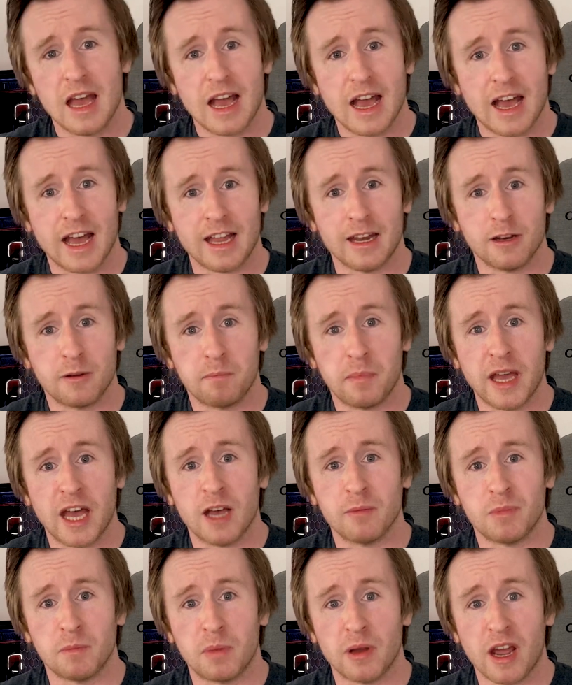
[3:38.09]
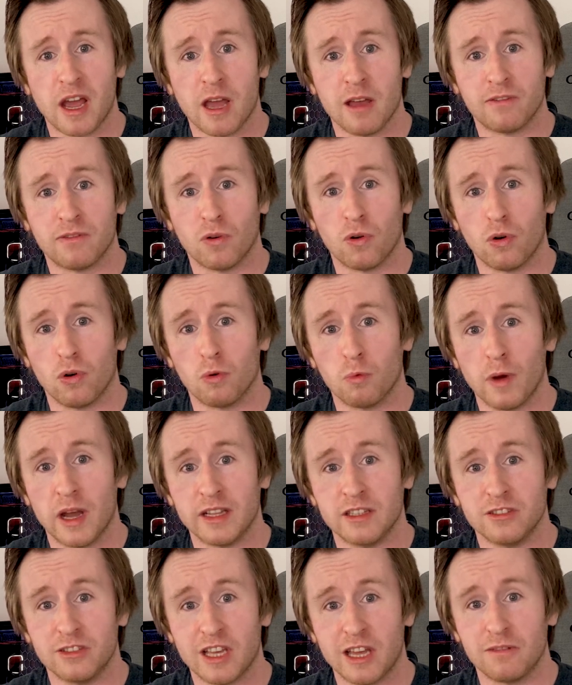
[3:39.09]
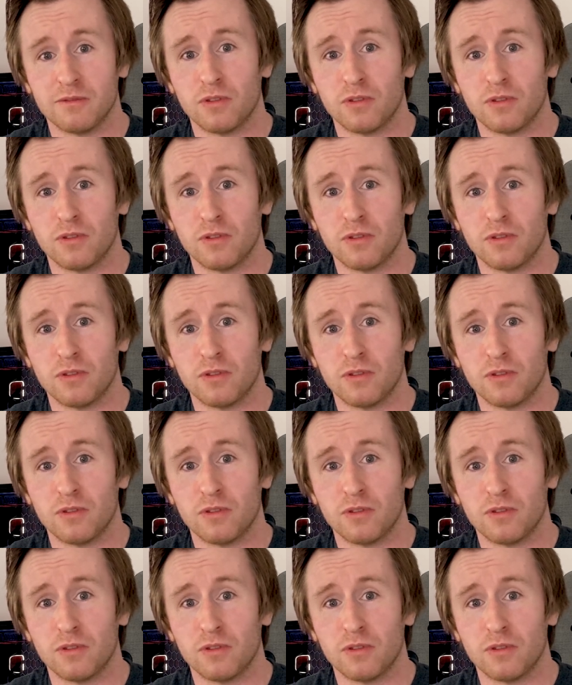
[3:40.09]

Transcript: and better prepare for when Zen